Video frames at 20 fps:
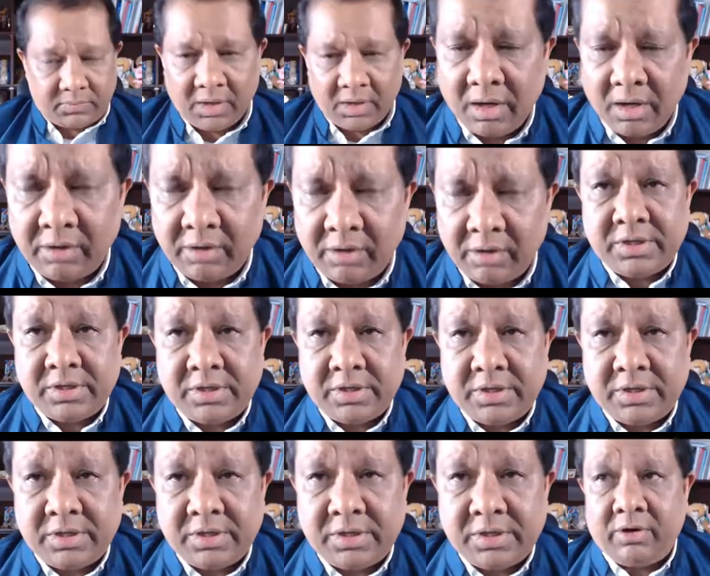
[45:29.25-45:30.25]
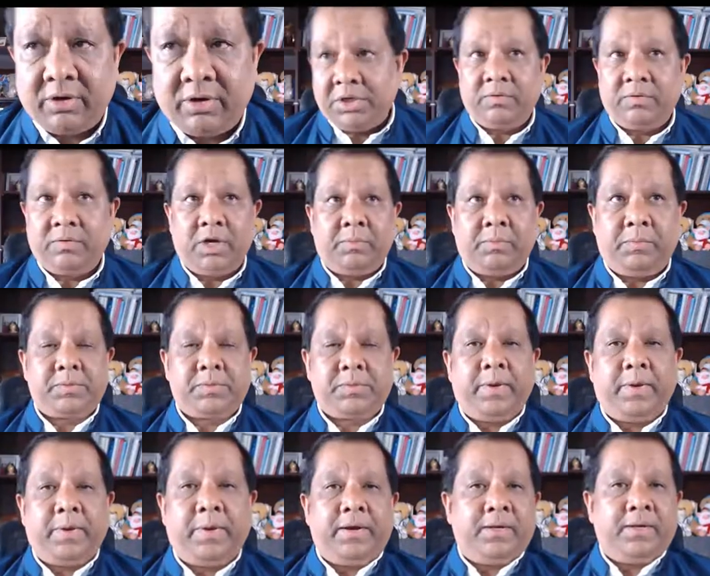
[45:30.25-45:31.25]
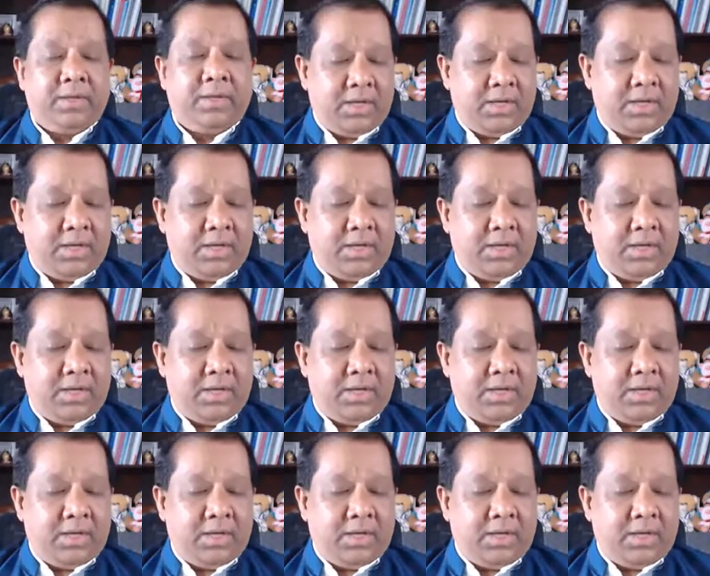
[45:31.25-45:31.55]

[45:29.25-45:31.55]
ultrasound imaging of the lumbar spine.